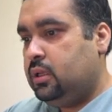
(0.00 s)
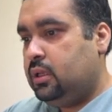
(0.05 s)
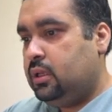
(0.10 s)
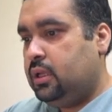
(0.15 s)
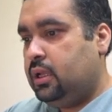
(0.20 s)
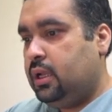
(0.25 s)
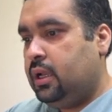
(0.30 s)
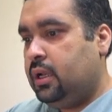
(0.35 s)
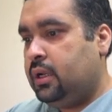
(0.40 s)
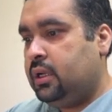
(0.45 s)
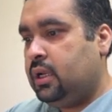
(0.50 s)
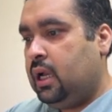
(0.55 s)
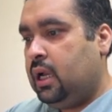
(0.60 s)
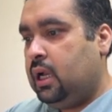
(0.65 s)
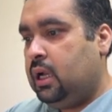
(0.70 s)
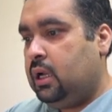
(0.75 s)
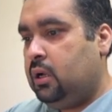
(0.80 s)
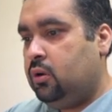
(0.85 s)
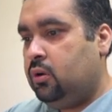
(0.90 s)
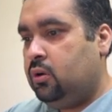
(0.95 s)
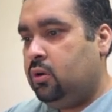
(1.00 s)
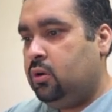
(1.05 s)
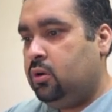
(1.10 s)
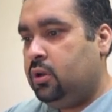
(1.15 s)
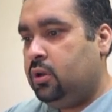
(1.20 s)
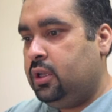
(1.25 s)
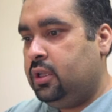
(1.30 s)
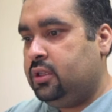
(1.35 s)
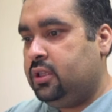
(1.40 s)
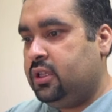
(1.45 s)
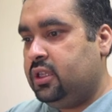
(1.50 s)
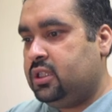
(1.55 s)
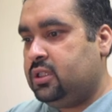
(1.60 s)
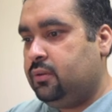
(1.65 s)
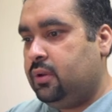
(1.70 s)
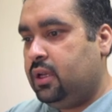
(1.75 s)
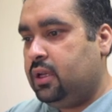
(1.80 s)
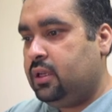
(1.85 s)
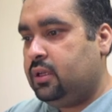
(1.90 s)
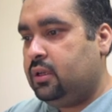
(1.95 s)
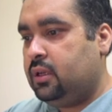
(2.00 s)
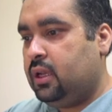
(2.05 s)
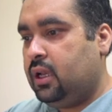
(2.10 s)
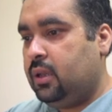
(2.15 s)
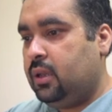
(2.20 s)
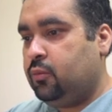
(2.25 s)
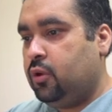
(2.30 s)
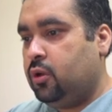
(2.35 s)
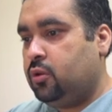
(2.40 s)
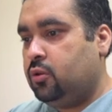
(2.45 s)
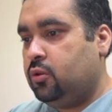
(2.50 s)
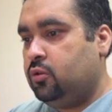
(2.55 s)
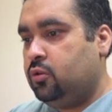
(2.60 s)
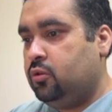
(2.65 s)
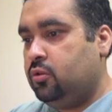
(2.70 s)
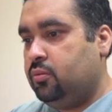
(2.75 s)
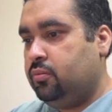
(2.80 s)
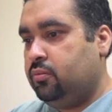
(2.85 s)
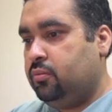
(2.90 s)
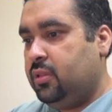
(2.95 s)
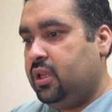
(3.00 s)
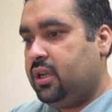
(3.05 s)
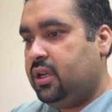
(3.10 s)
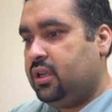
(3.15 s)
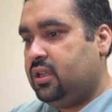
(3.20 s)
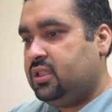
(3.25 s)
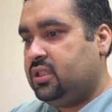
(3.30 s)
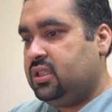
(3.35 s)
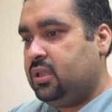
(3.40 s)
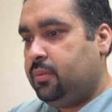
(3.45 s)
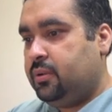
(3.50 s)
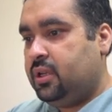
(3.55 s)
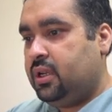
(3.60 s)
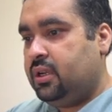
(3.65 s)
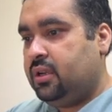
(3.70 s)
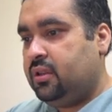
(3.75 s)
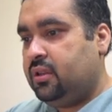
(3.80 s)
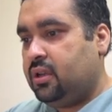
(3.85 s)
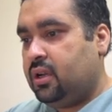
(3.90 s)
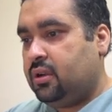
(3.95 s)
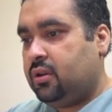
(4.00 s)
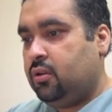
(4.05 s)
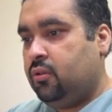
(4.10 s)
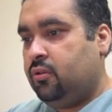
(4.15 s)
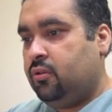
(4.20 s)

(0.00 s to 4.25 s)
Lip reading: And now in this one, I'm going to make it a separate directory on